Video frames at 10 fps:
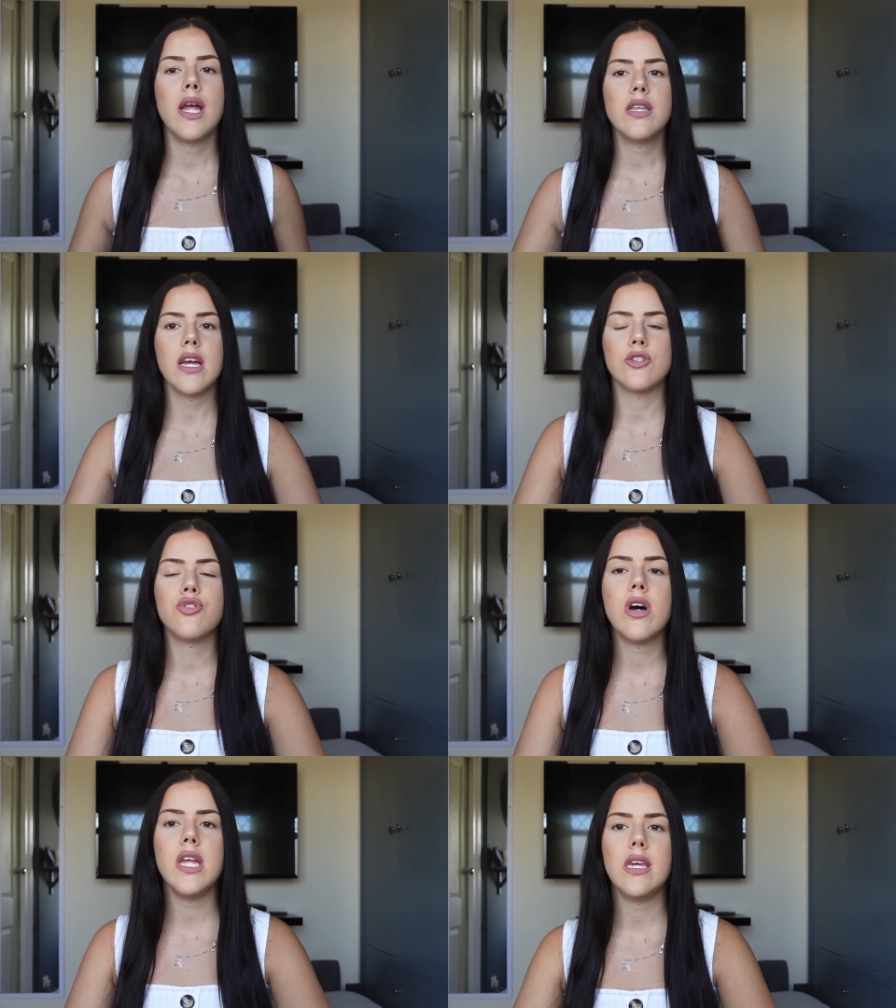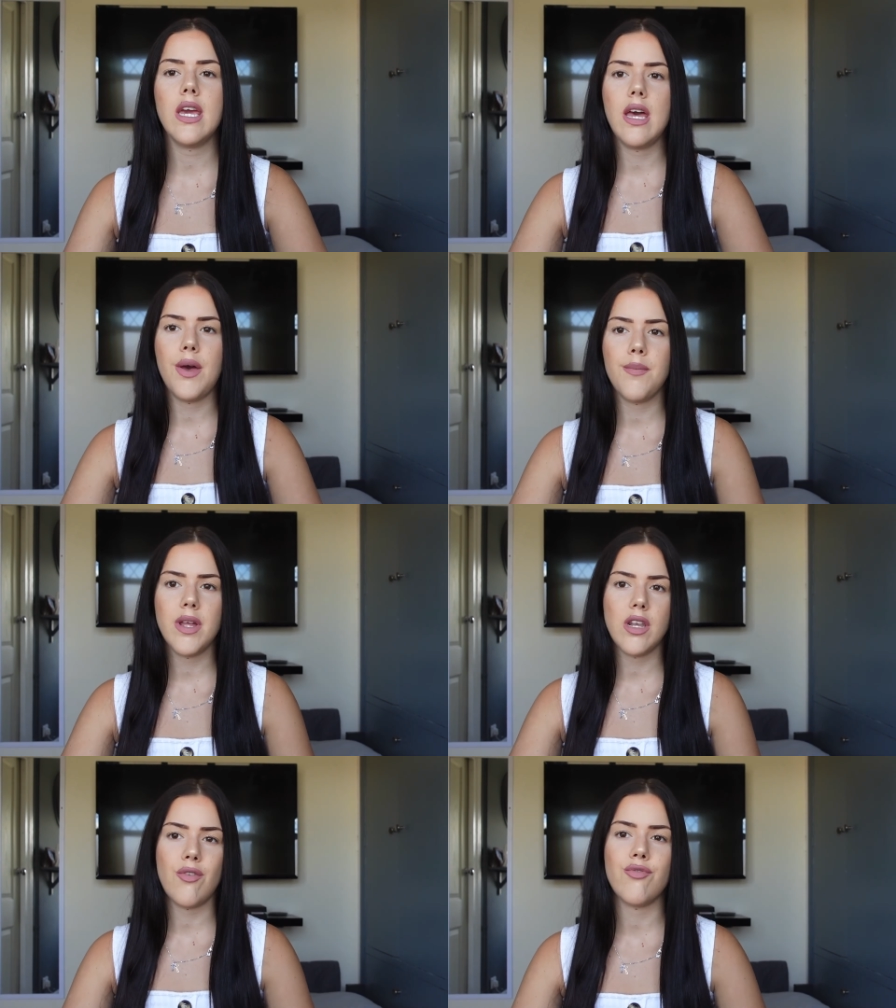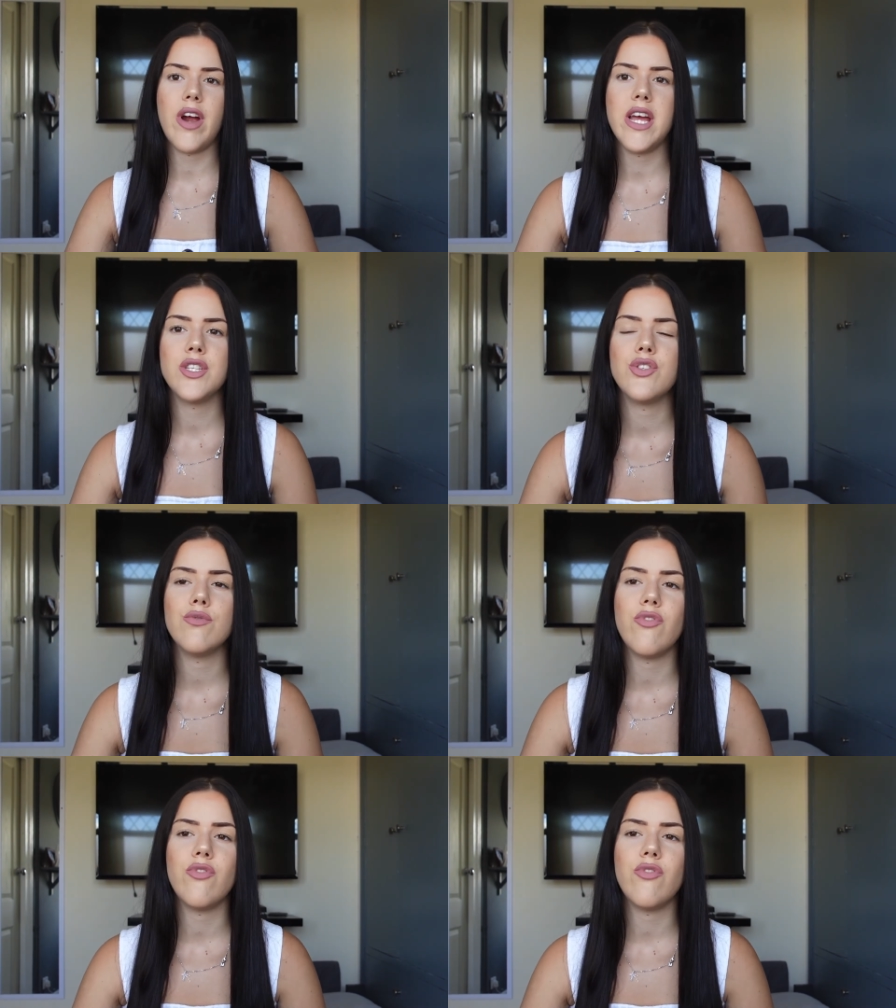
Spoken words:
And yeah, try and get enough rest.